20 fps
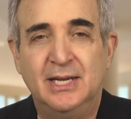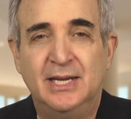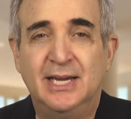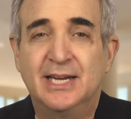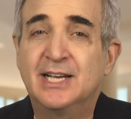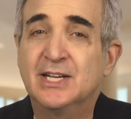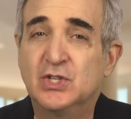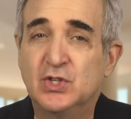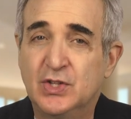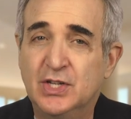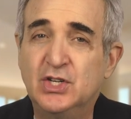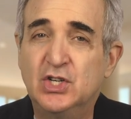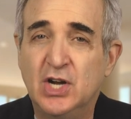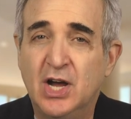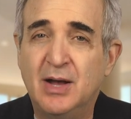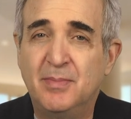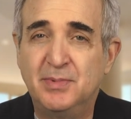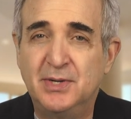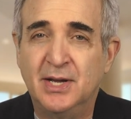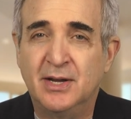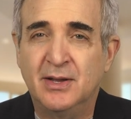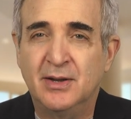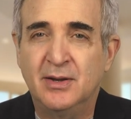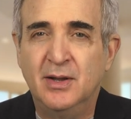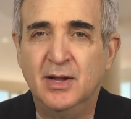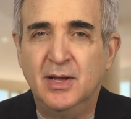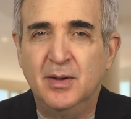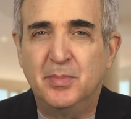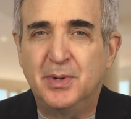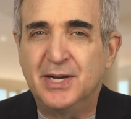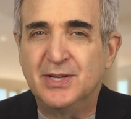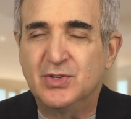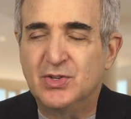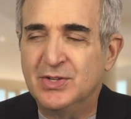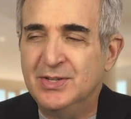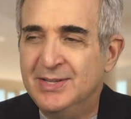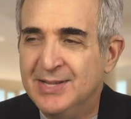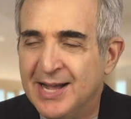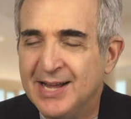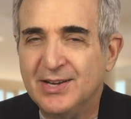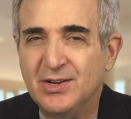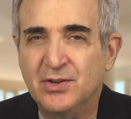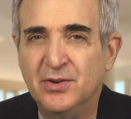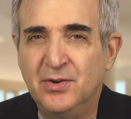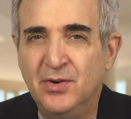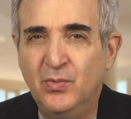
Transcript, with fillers: It gets the job done, but it's not going